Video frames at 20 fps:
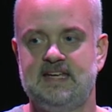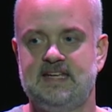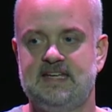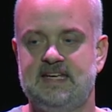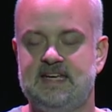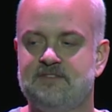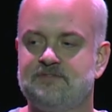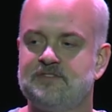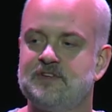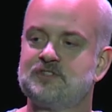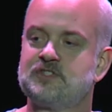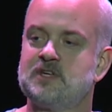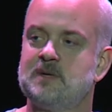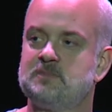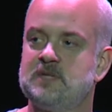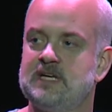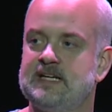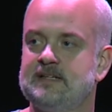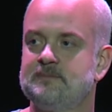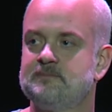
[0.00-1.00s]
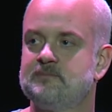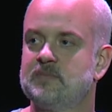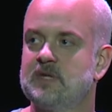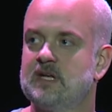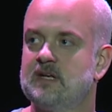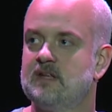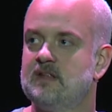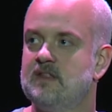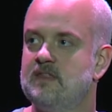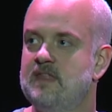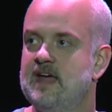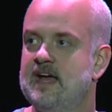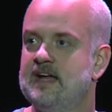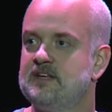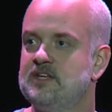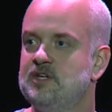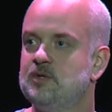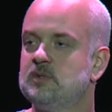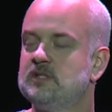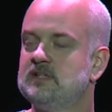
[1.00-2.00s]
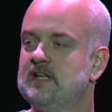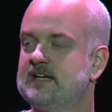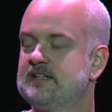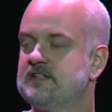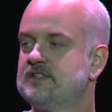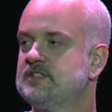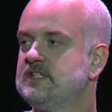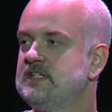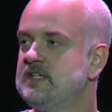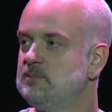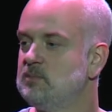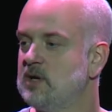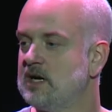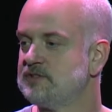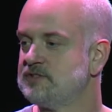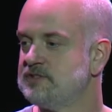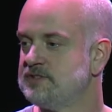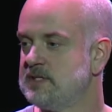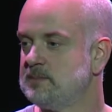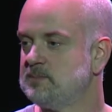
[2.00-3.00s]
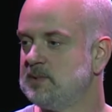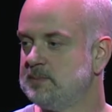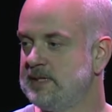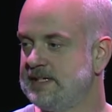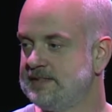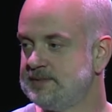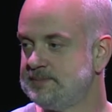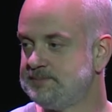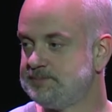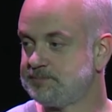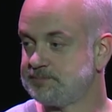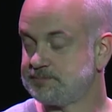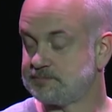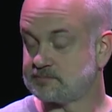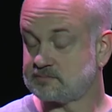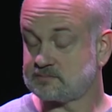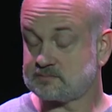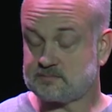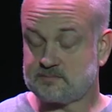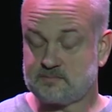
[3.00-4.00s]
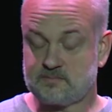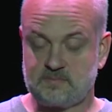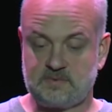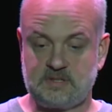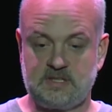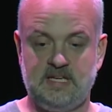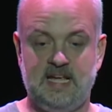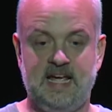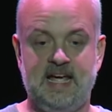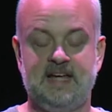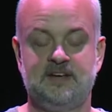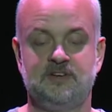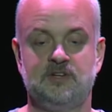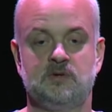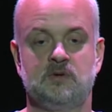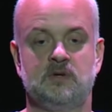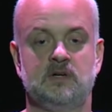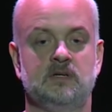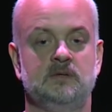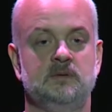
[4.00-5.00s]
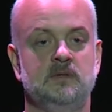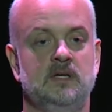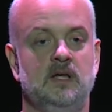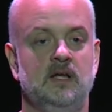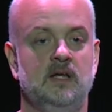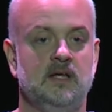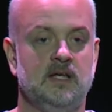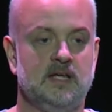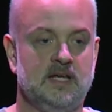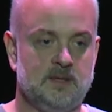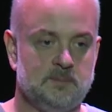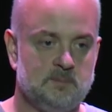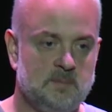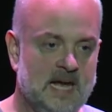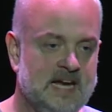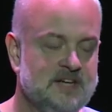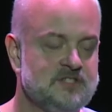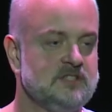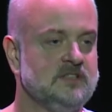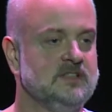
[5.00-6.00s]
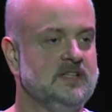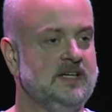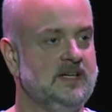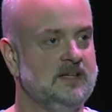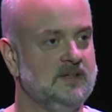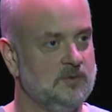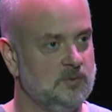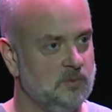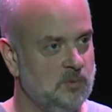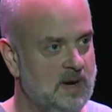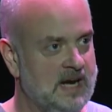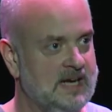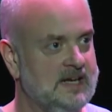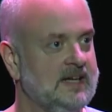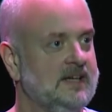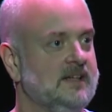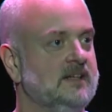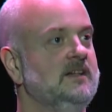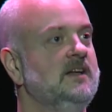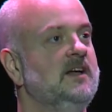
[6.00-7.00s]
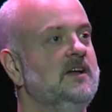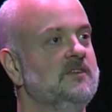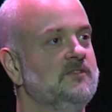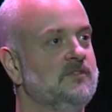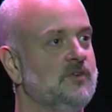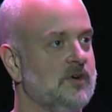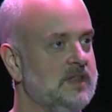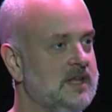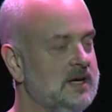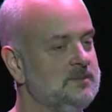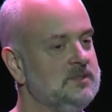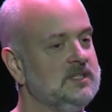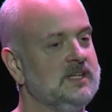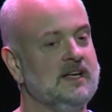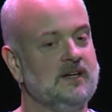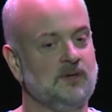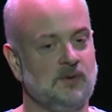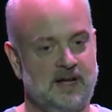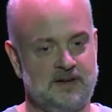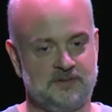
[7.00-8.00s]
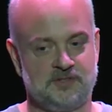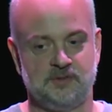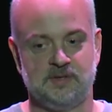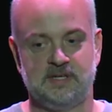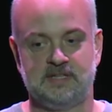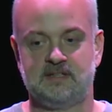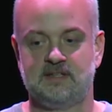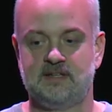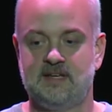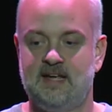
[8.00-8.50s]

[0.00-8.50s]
if there's something that you would like to see browsers implement, and you're impatiently waiting for them to get around to it,